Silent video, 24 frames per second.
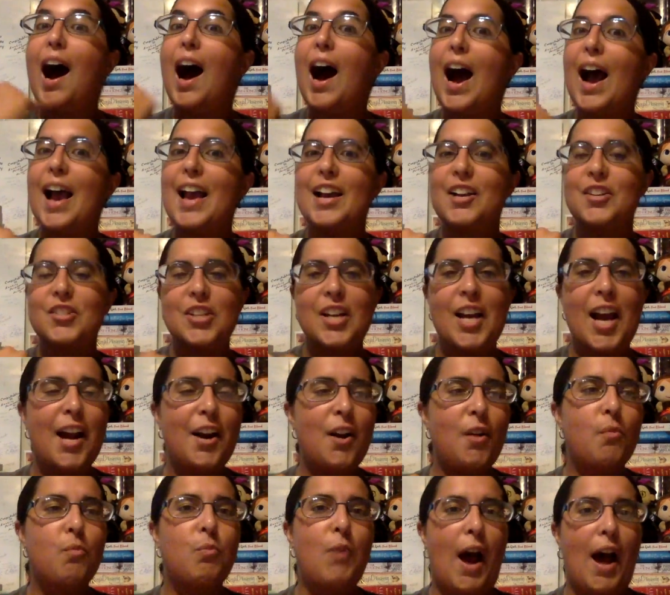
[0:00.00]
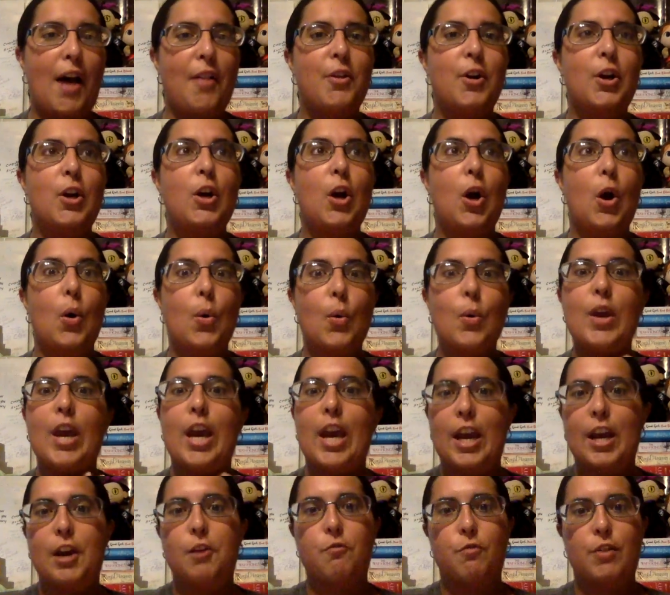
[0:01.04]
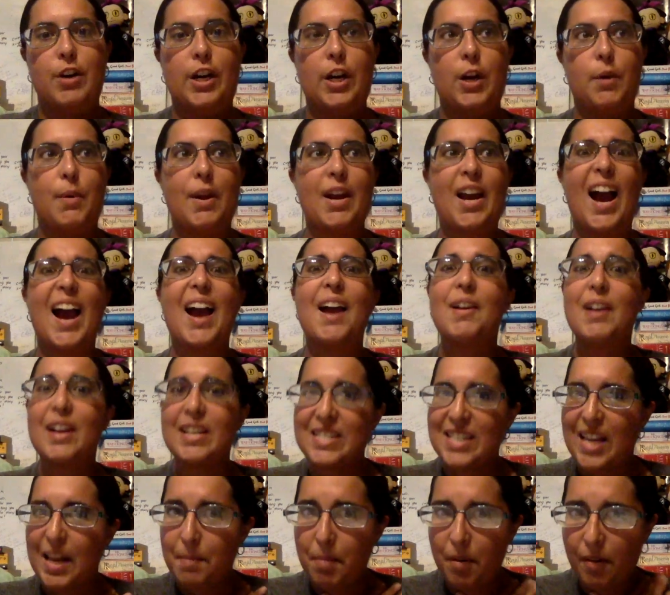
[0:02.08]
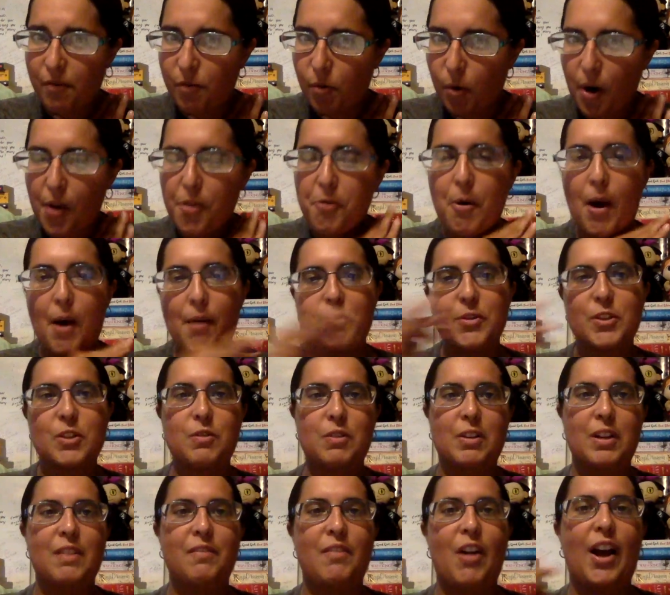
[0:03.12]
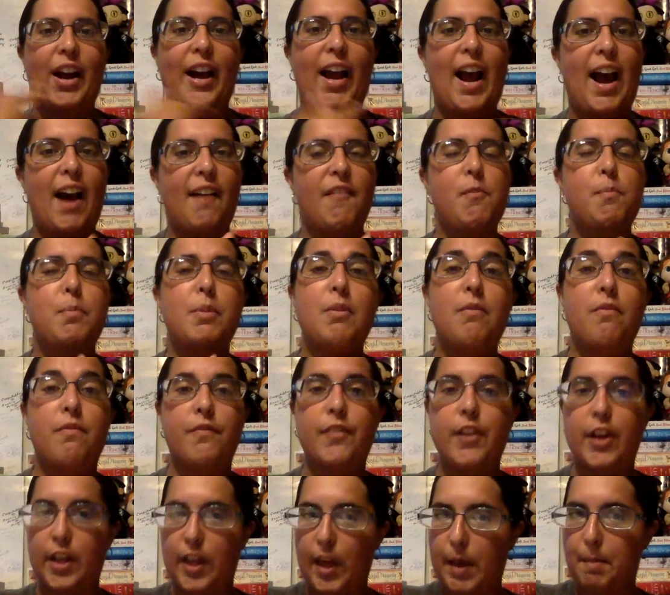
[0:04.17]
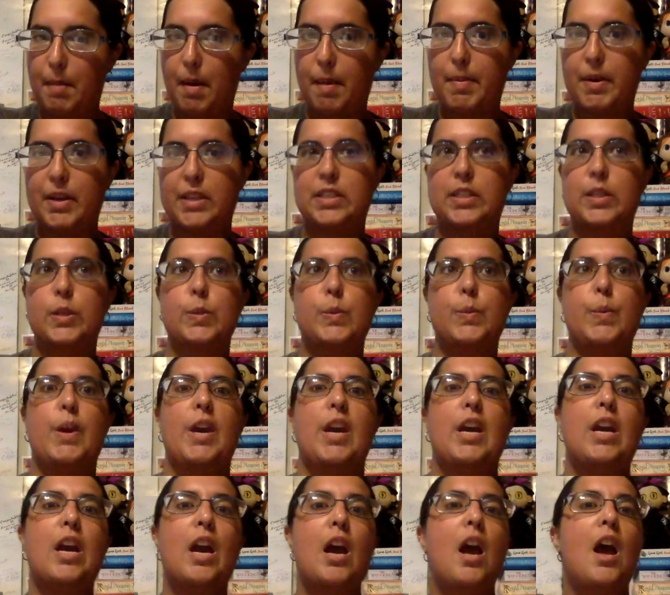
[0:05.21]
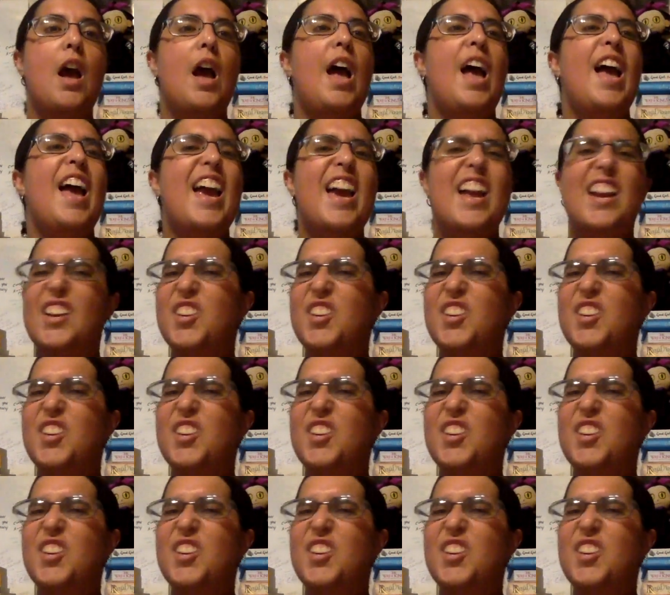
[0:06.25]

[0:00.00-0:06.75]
I actually had a rather okay reading week. I said before throughout this reading blog, I haven't been feeling my best this week. It